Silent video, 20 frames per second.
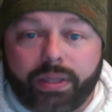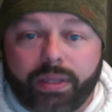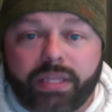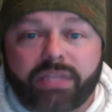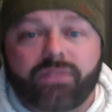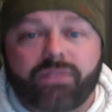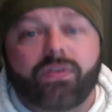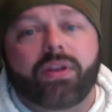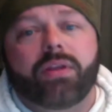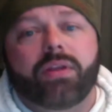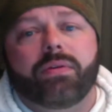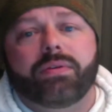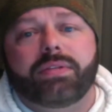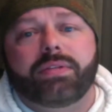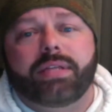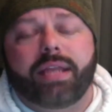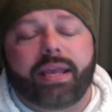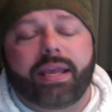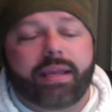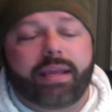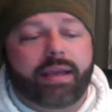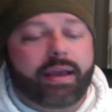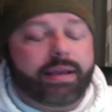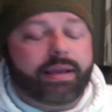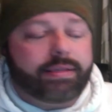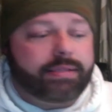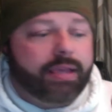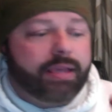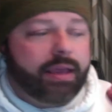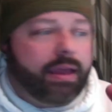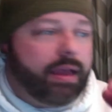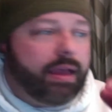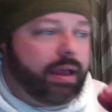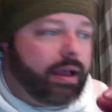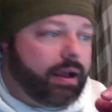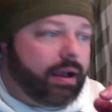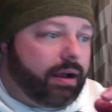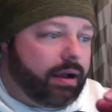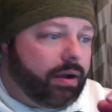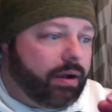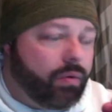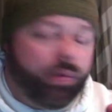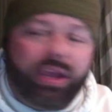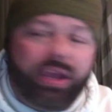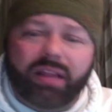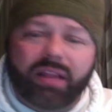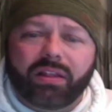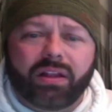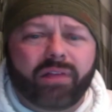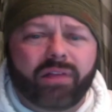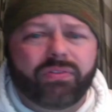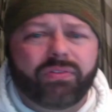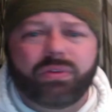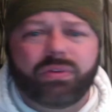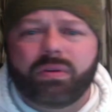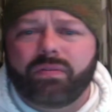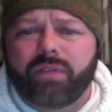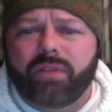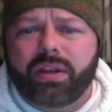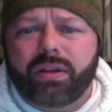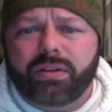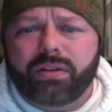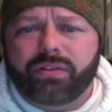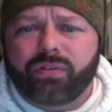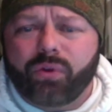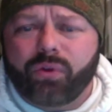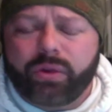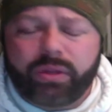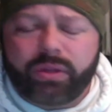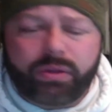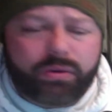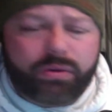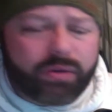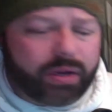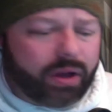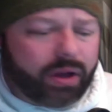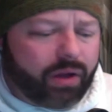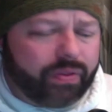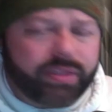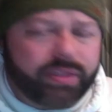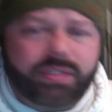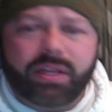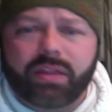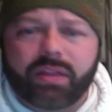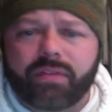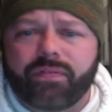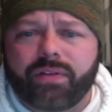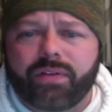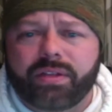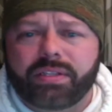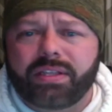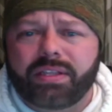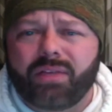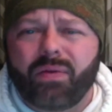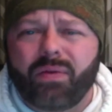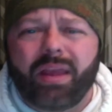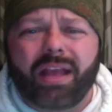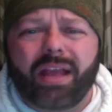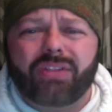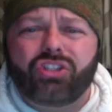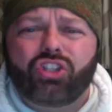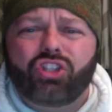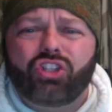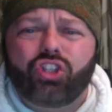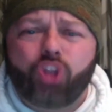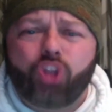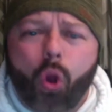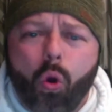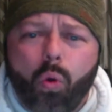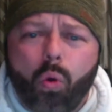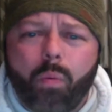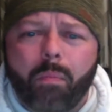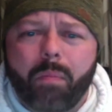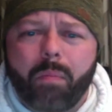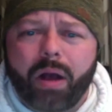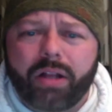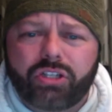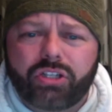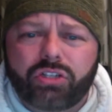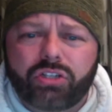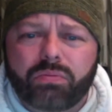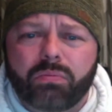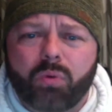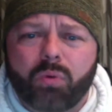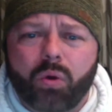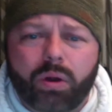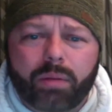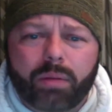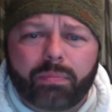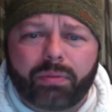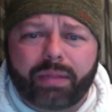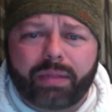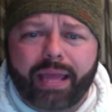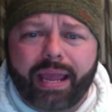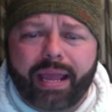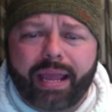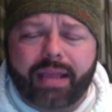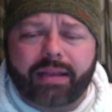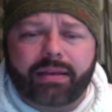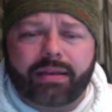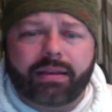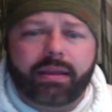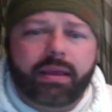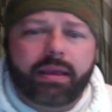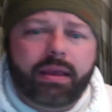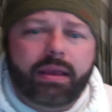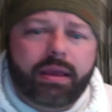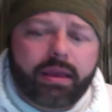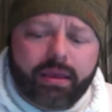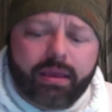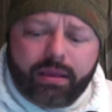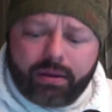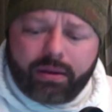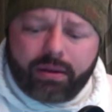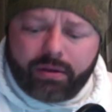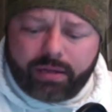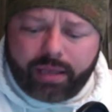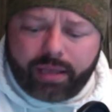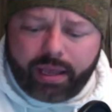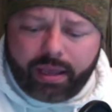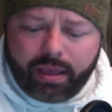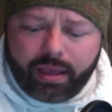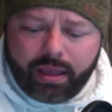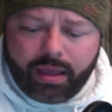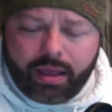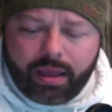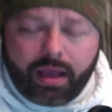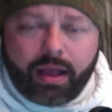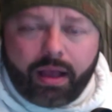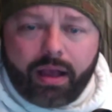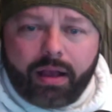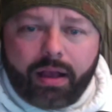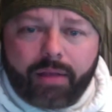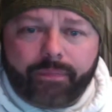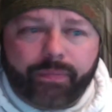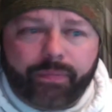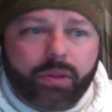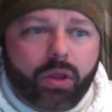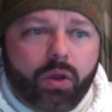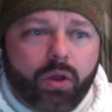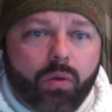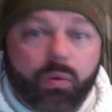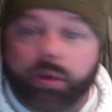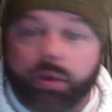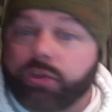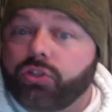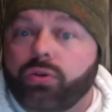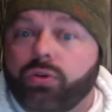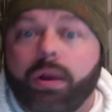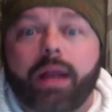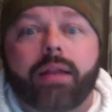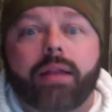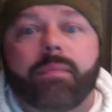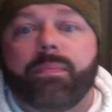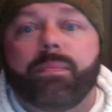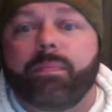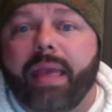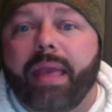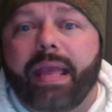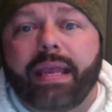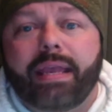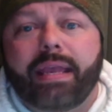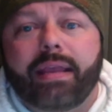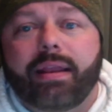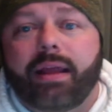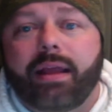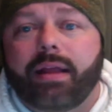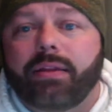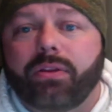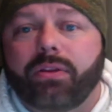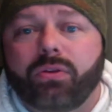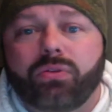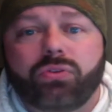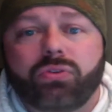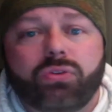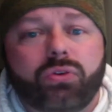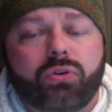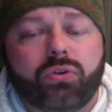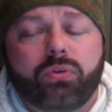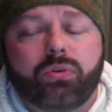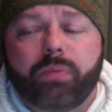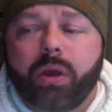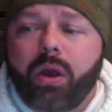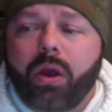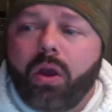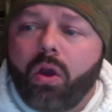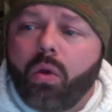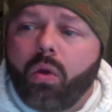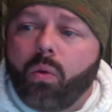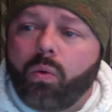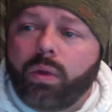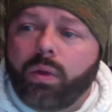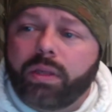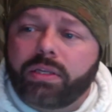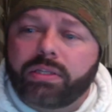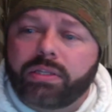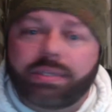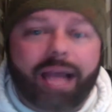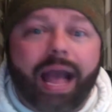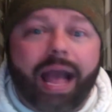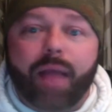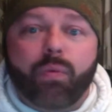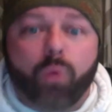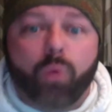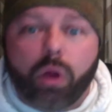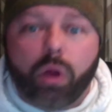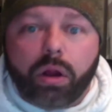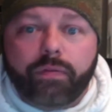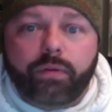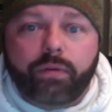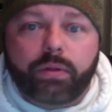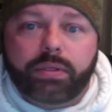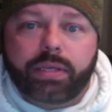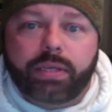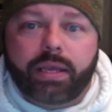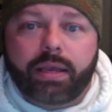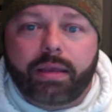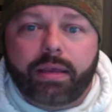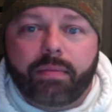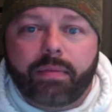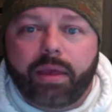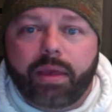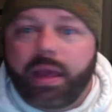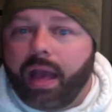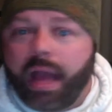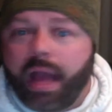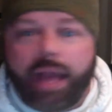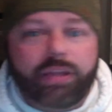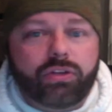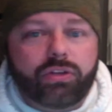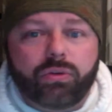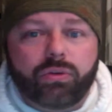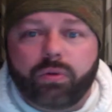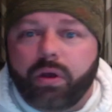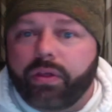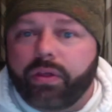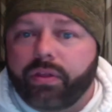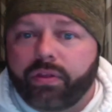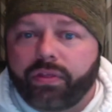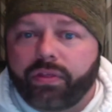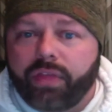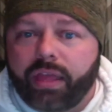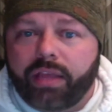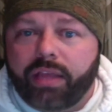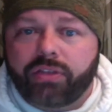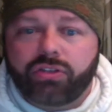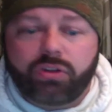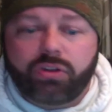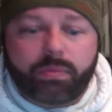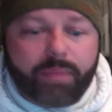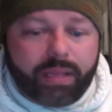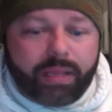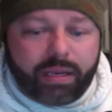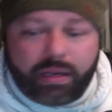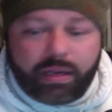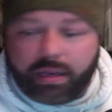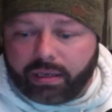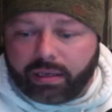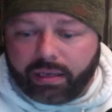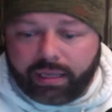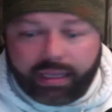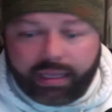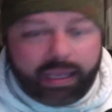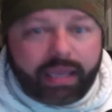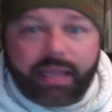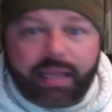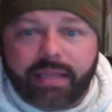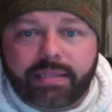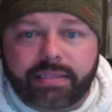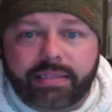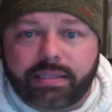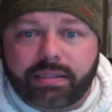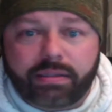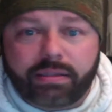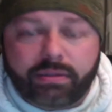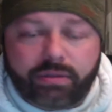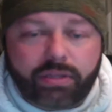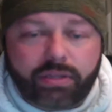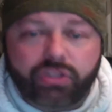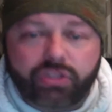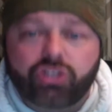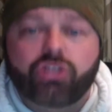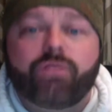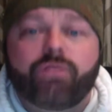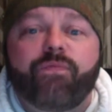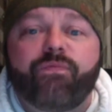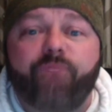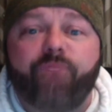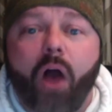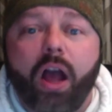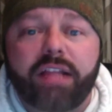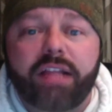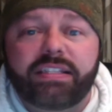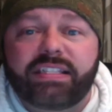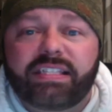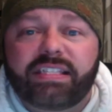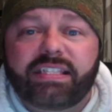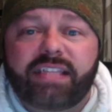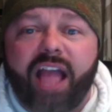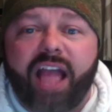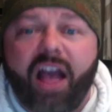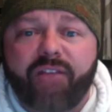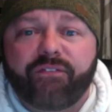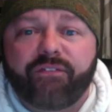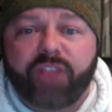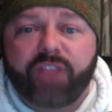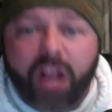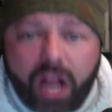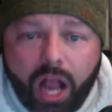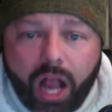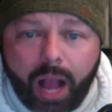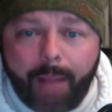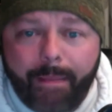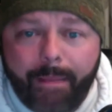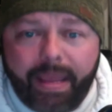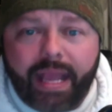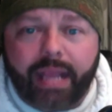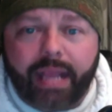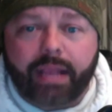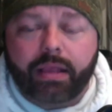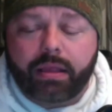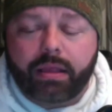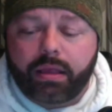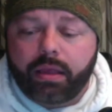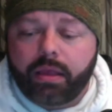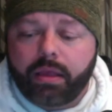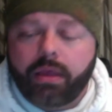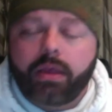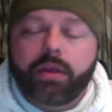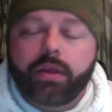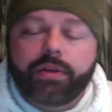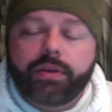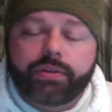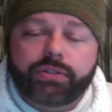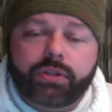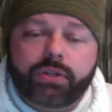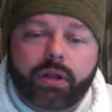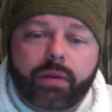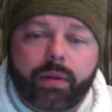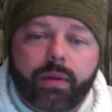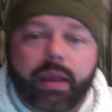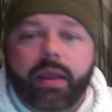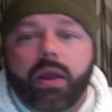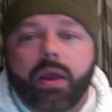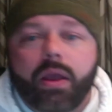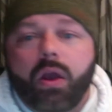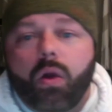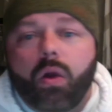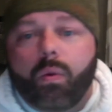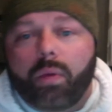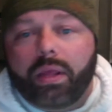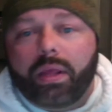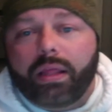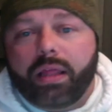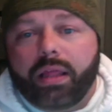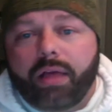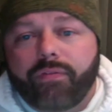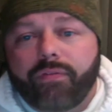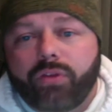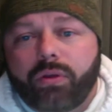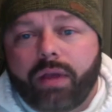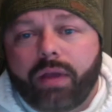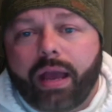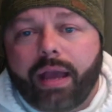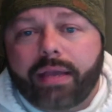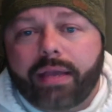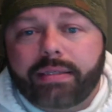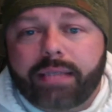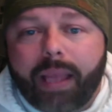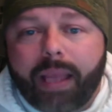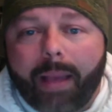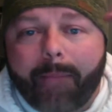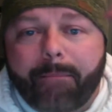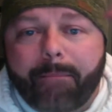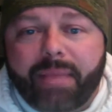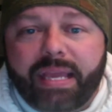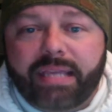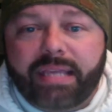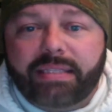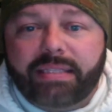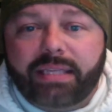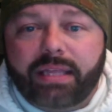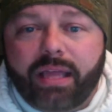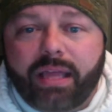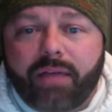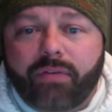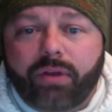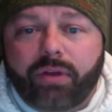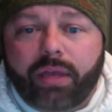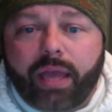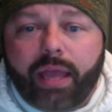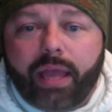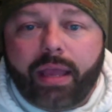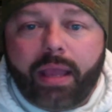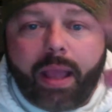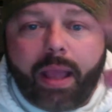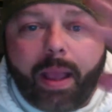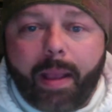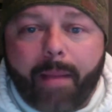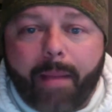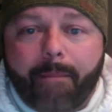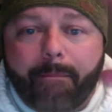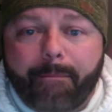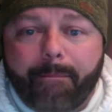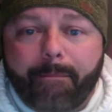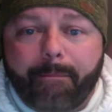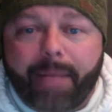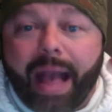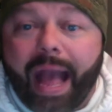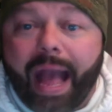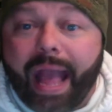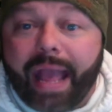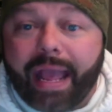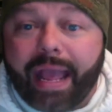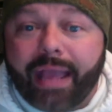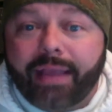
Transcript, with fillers: this video today, guys. Uh, we love doing videos for you and all this other fun stuff. We got so much more planned. Okay, um, we're trying to make it on YouTube. We just I work full time. I do other things. You know what I mean? And the kids and it's just fun stuff coming. So anyway, we love you guys. Peace and love. Okay, bye.